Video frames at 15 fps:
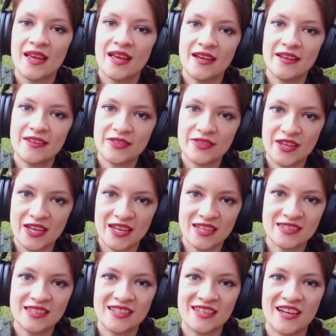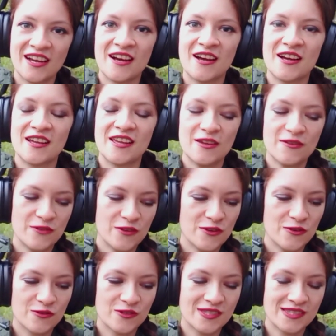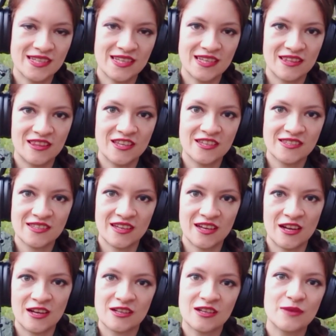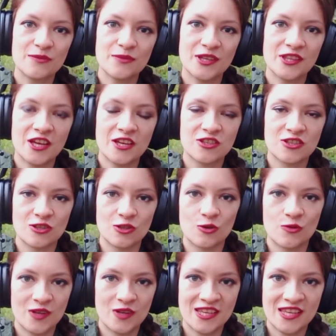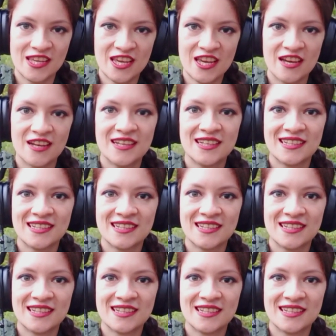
And then if you see this combination of ye,